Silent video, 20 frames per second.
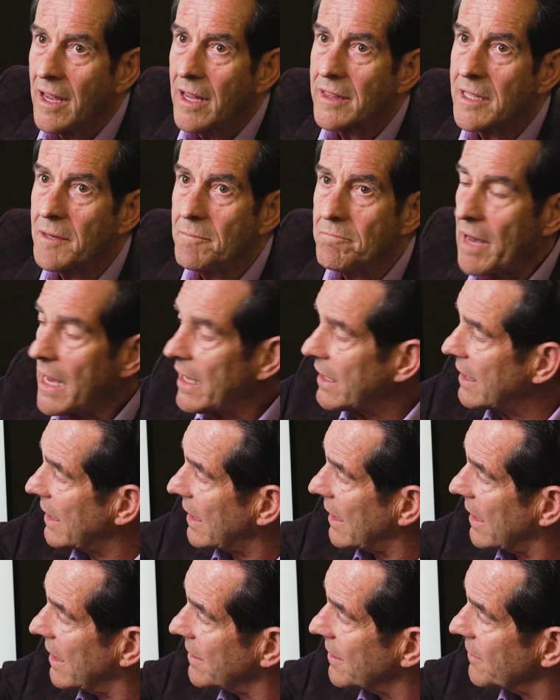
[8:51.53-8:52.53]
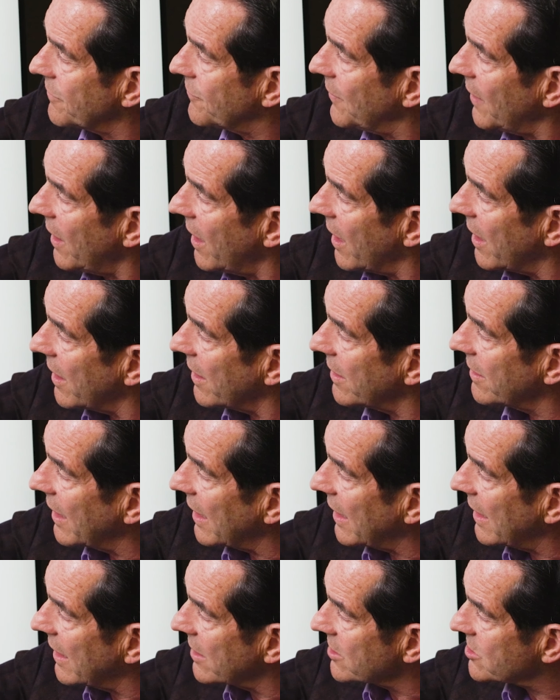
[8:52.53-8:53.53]
The money in the fund
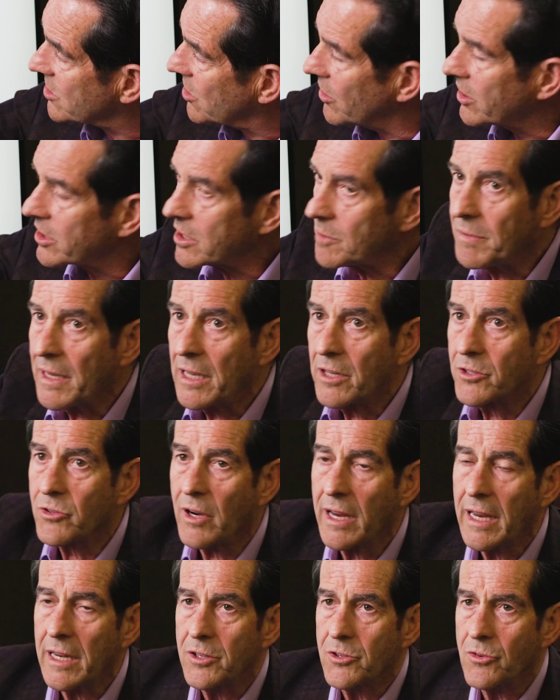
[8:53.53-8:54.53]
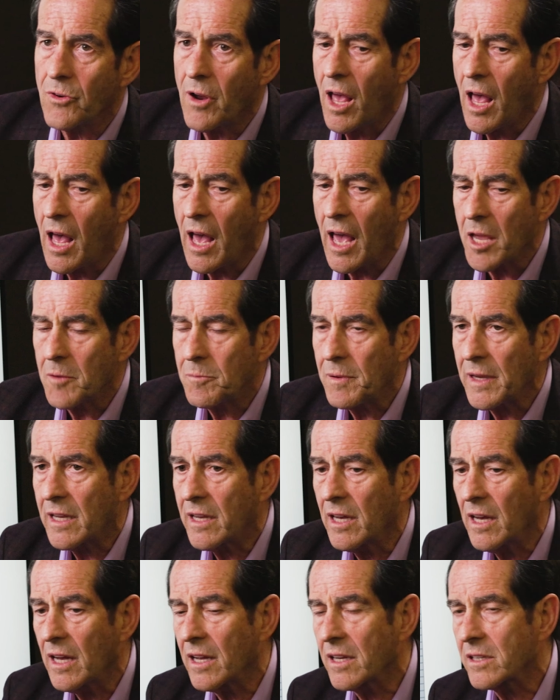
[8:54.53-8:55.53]
is going to be drained dry,
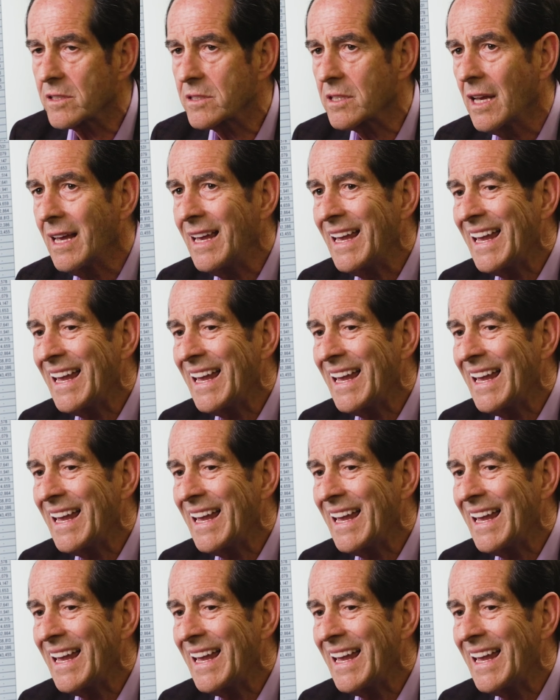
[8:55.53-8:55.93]
because